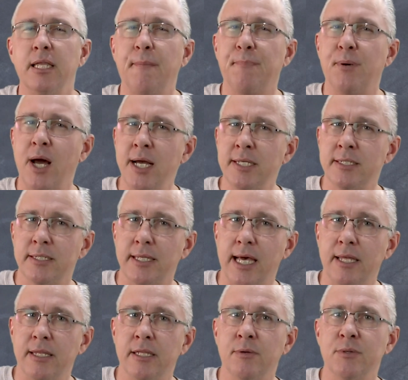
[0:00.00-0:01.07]
Now prior to
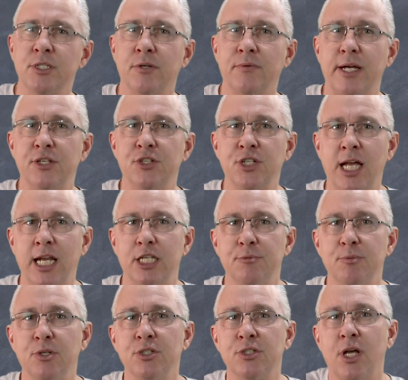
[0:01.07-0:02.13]
that, there was a great
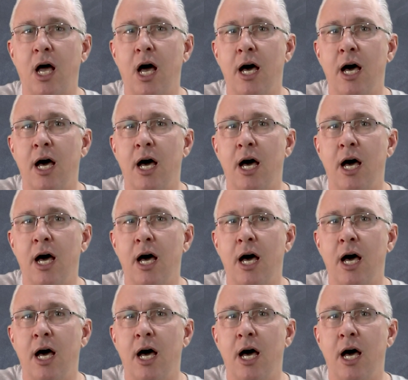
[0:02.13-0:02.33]
challenge because